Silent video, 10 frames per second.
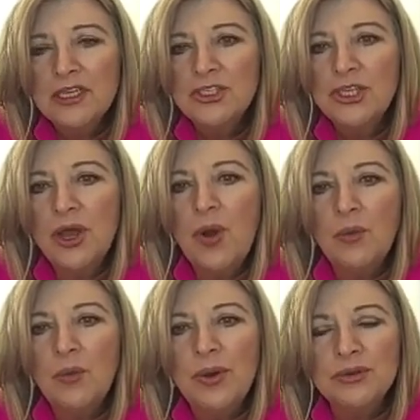So I
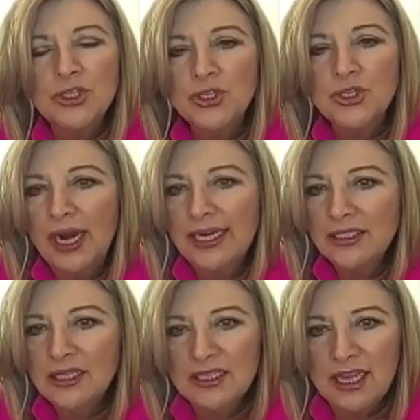went straight
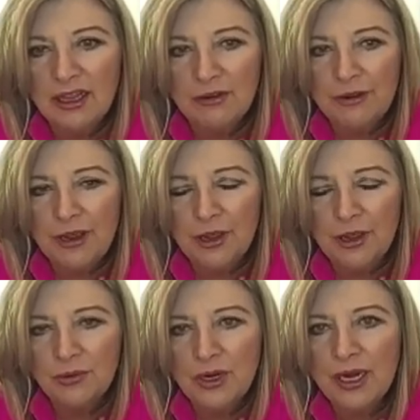phone
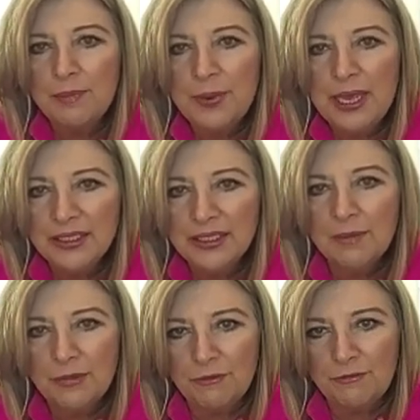and I picked up
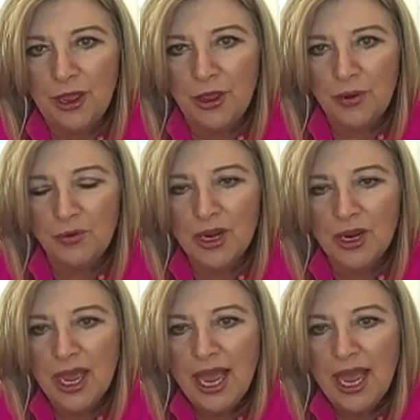the phone